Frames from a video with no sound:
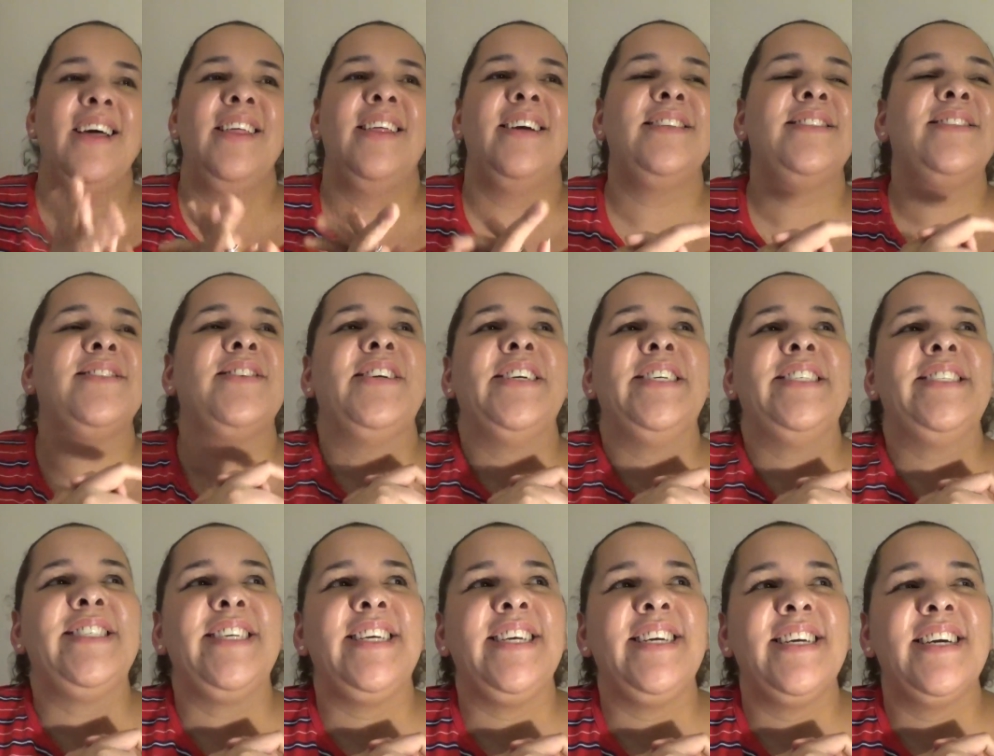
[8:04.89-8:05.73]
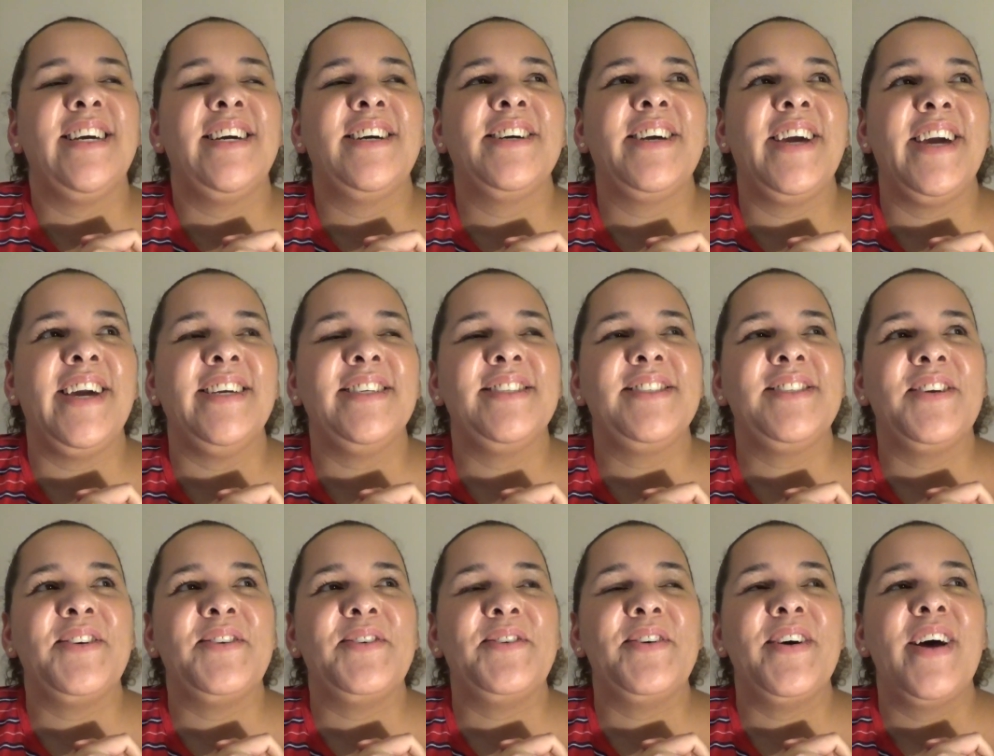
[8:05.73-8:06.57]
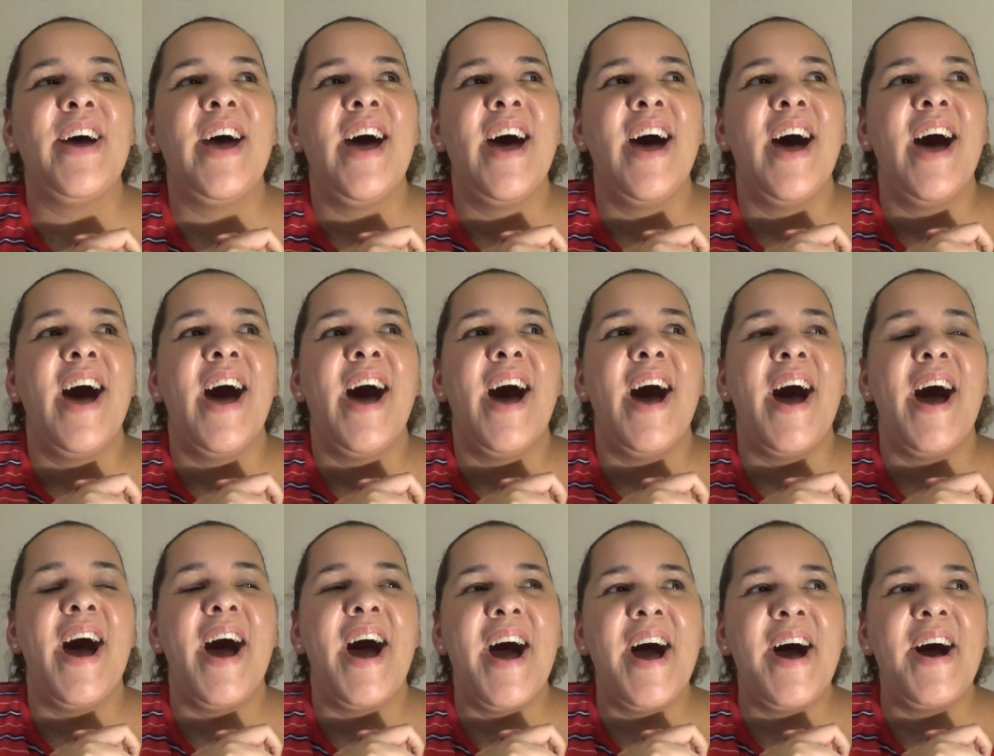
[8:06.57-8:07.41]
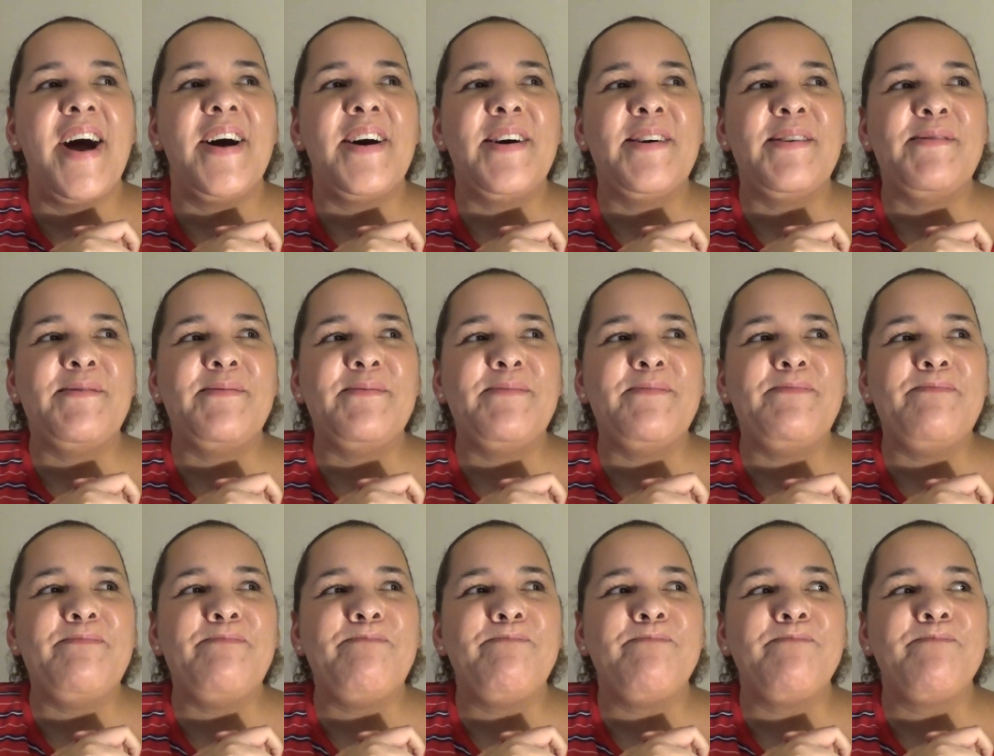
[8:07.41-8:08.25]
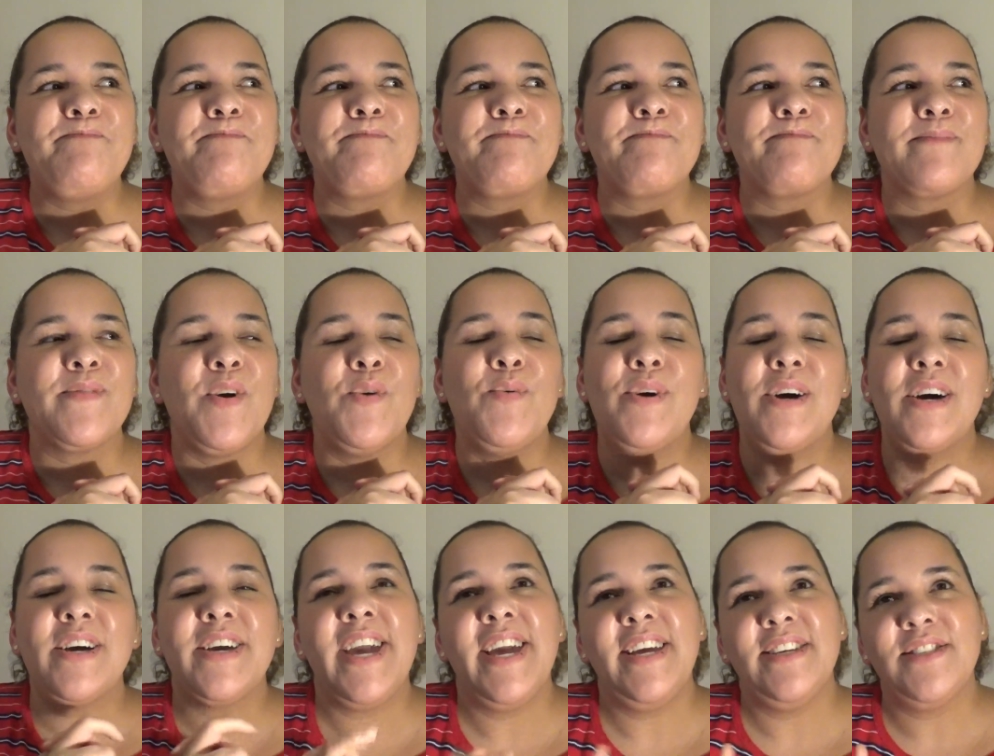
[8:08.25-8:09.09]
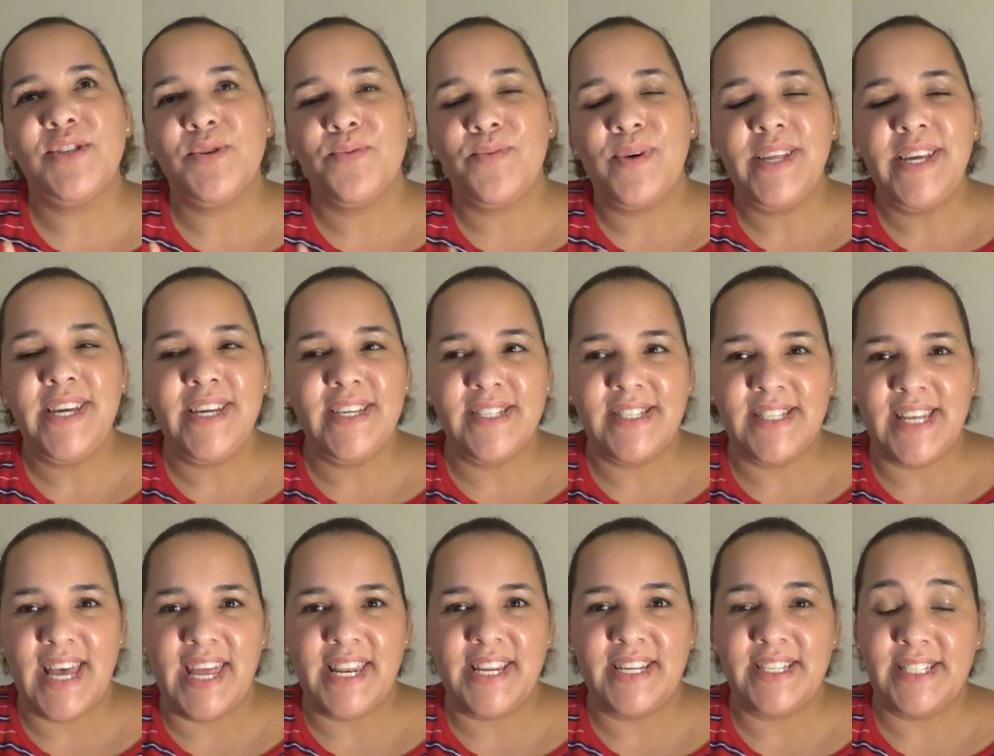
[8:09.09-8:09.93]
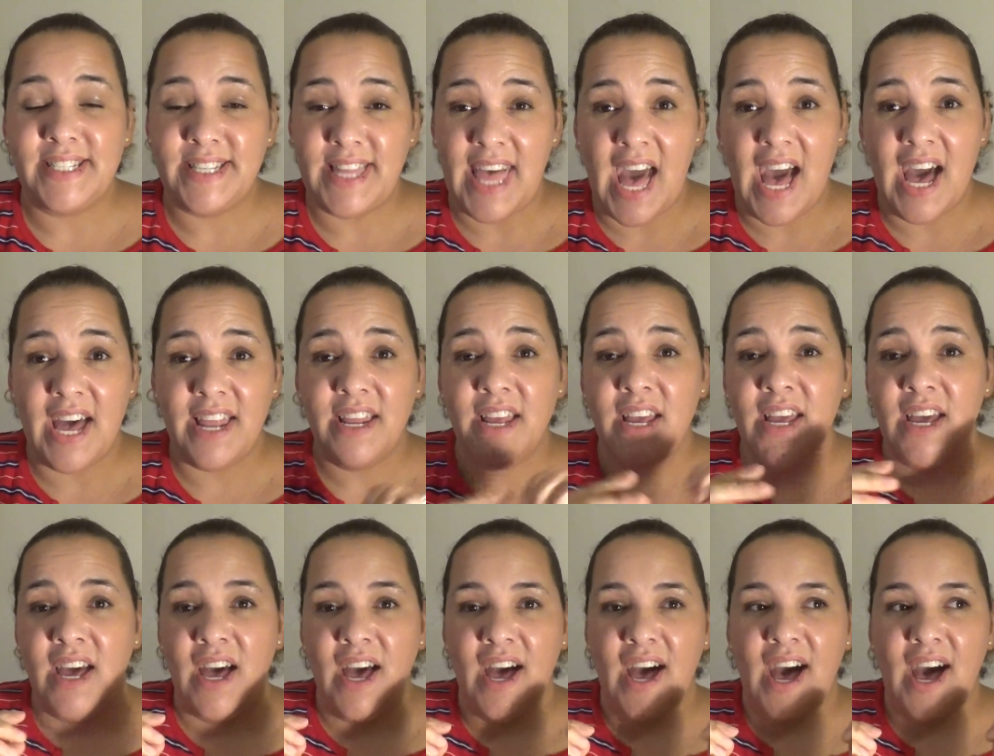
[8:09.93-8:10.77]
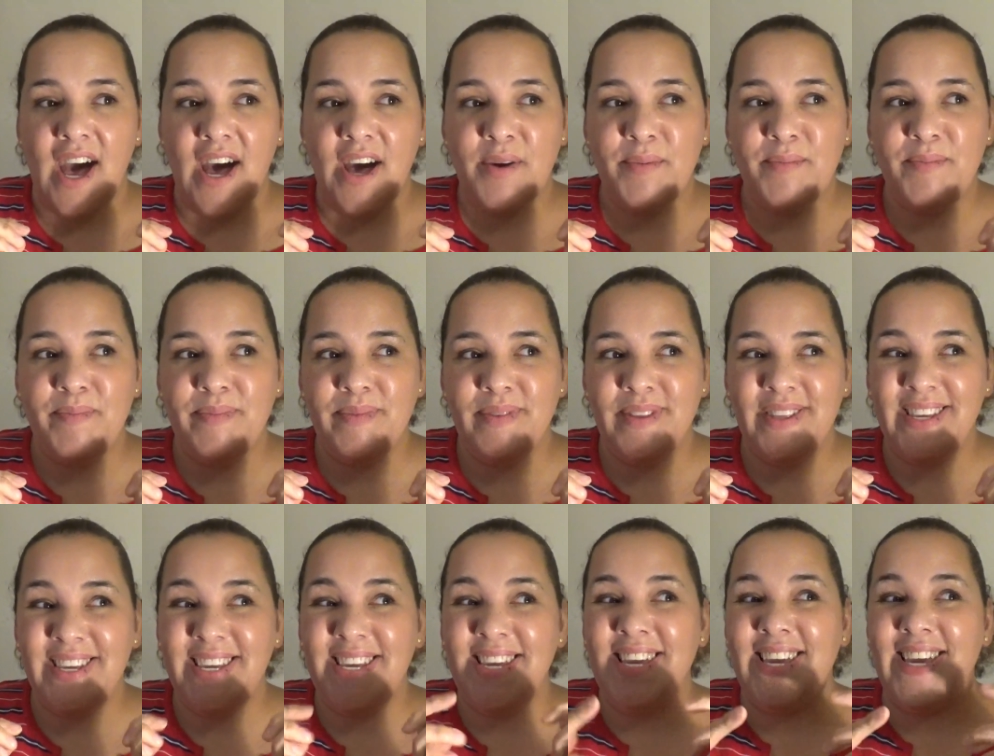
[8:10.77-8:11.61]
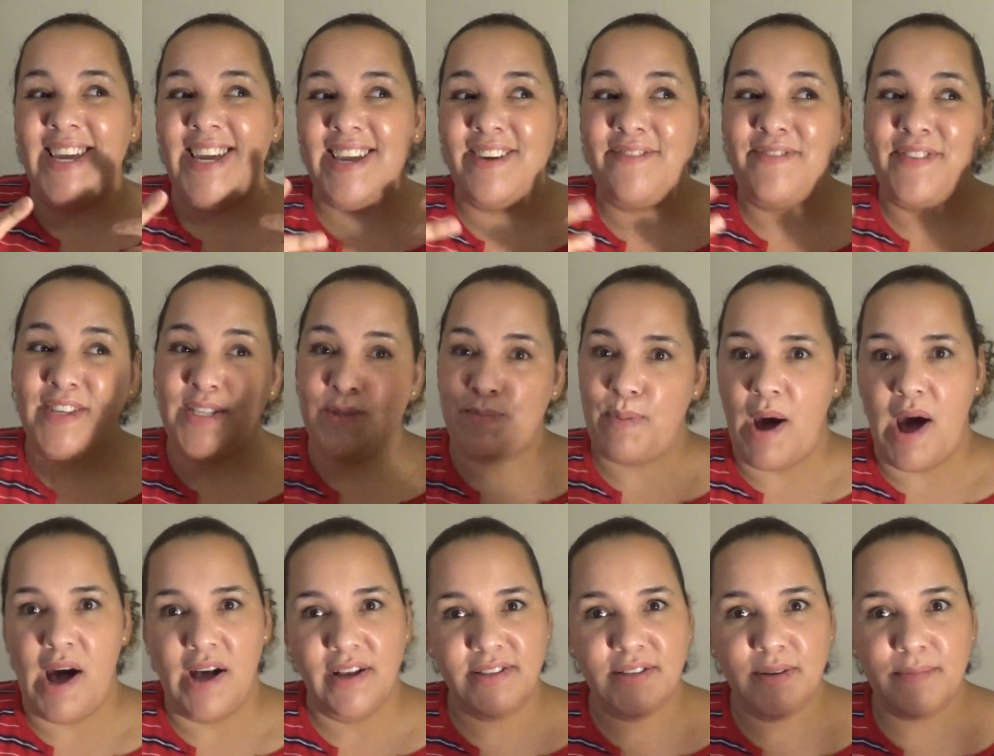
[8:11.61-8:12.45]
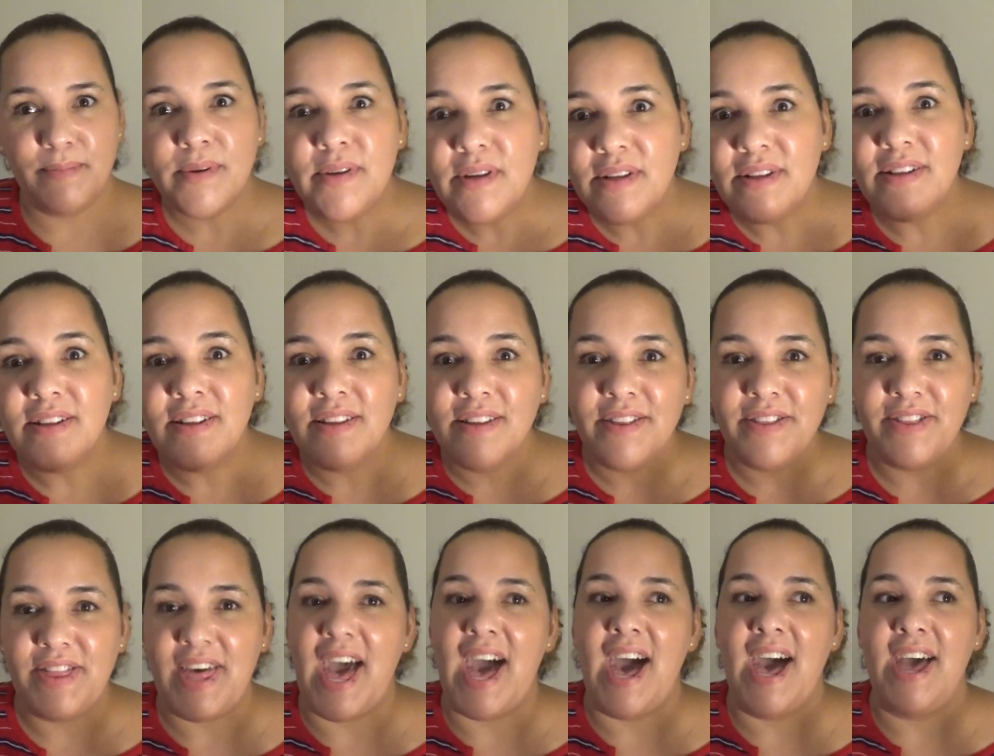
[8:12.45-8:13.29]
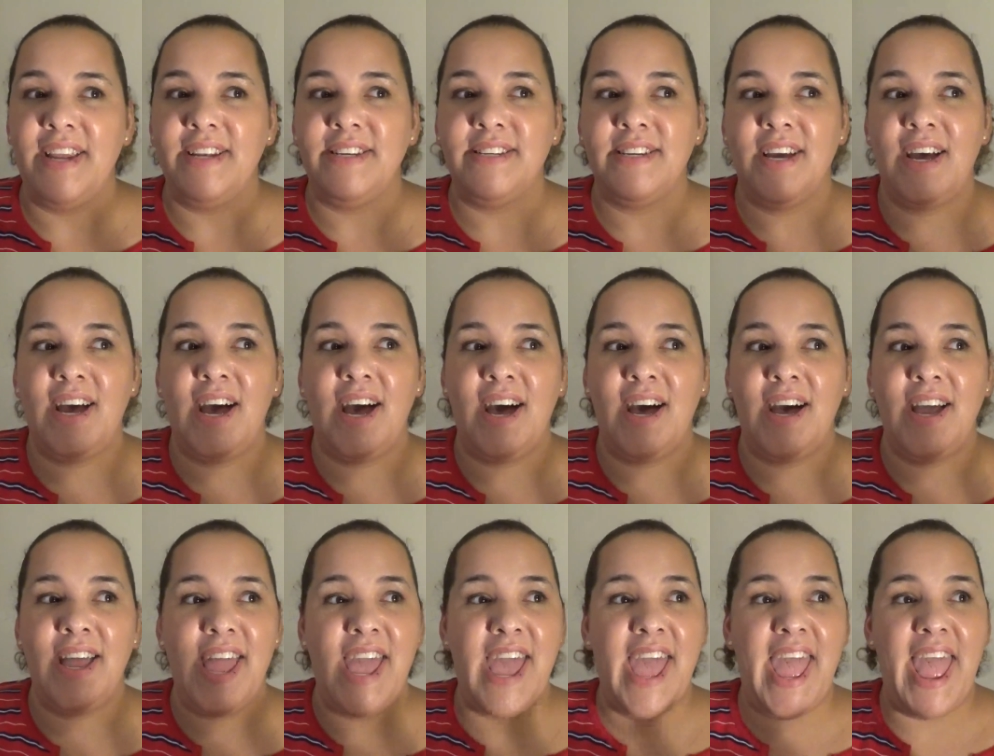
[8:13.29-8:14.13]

that's crazy. Okay, so, Um, well, okay, so what he said is that um, if it's possible that uh,